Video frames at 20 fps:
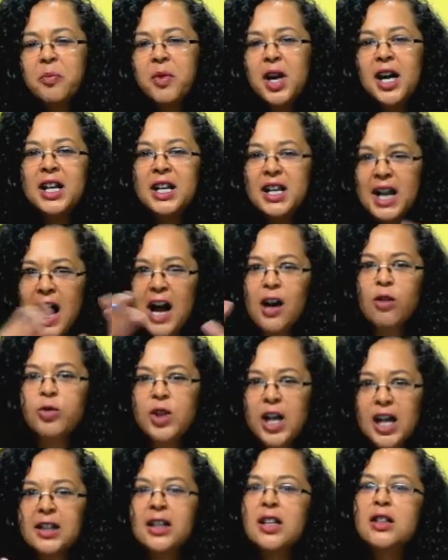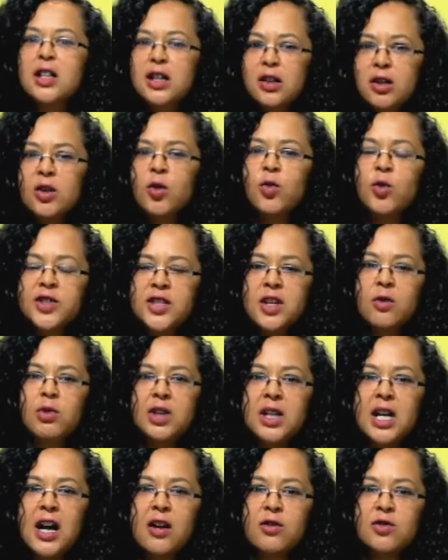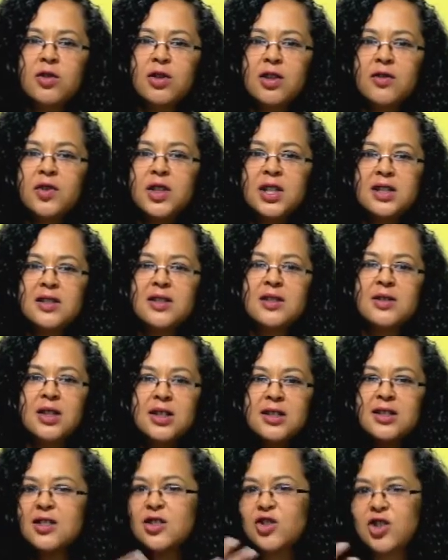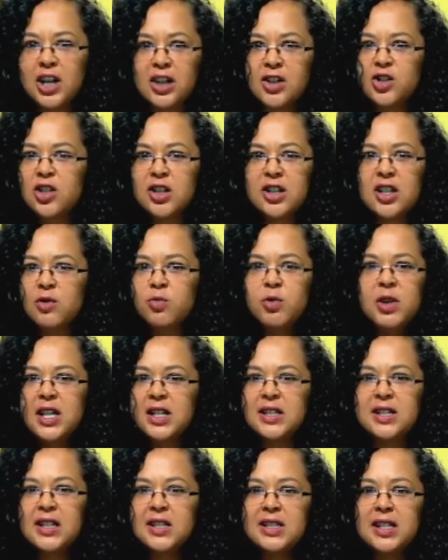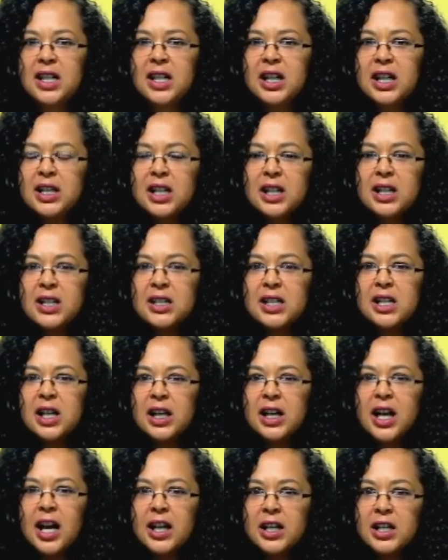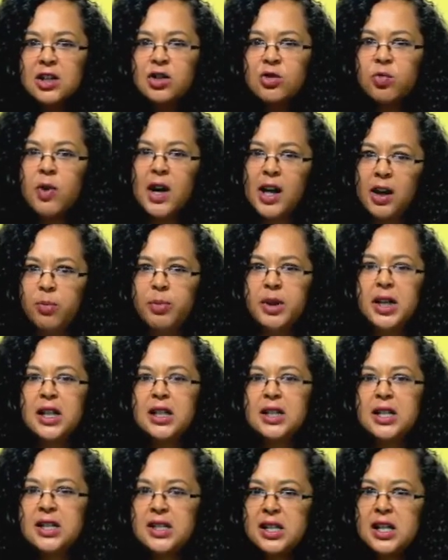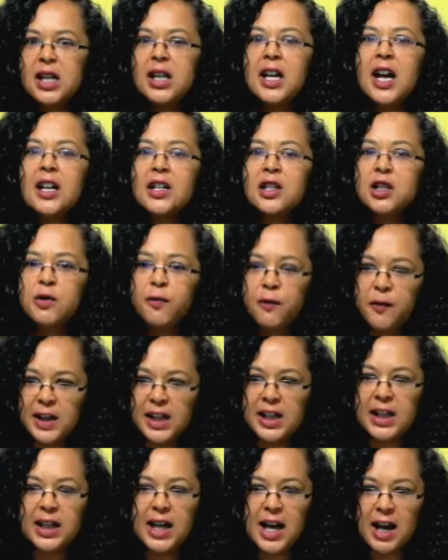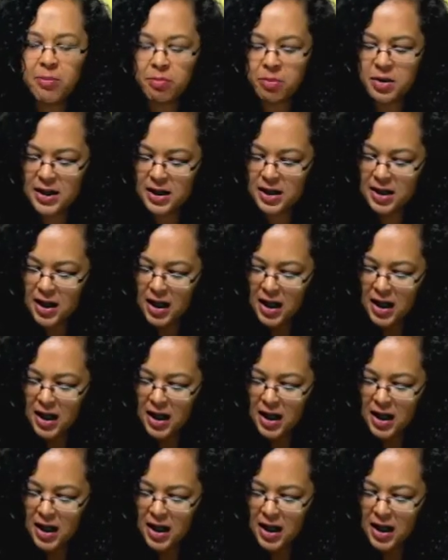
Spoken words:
around that, and then also around sort of this structure that we're existing in that doesn't encourage well-being and doesn't encourage feeling happy.